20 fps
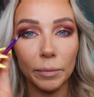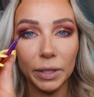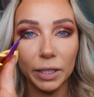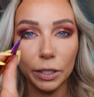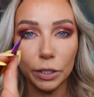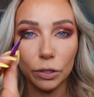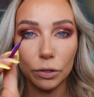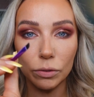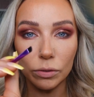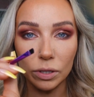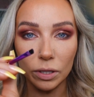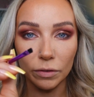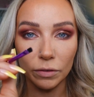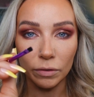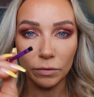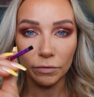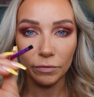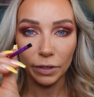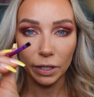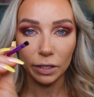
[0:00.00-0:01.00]
going to use
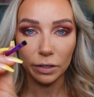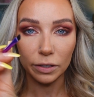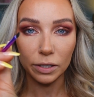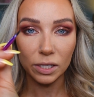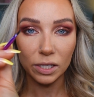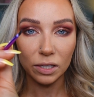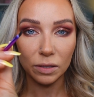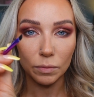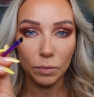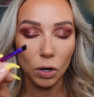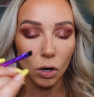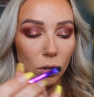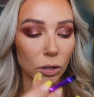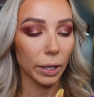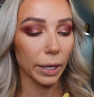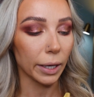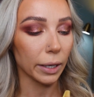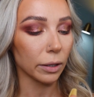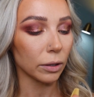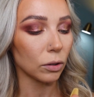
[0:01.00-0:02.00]
a very small
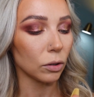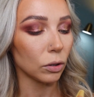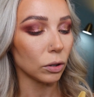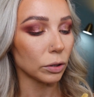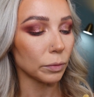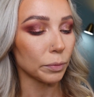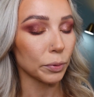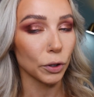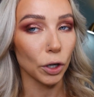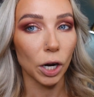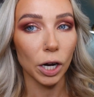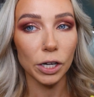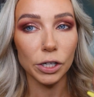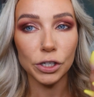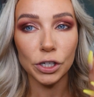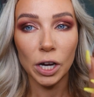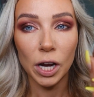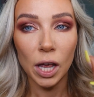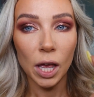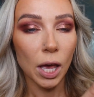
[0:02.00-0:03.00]
angled
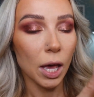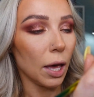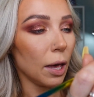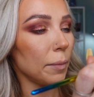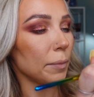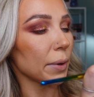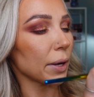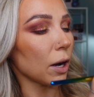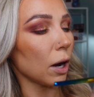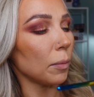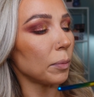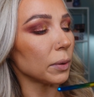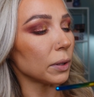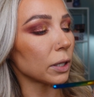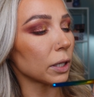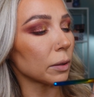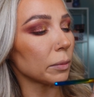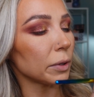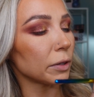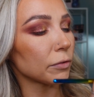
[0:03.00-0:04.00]
brush and pick up a
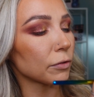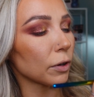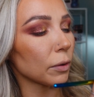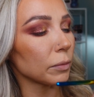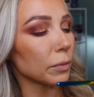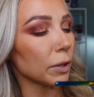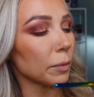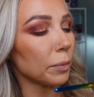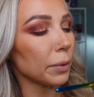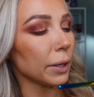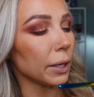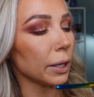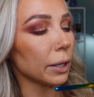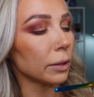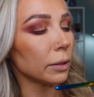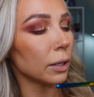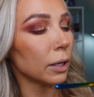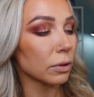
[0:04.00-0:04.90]
little bit from the pan.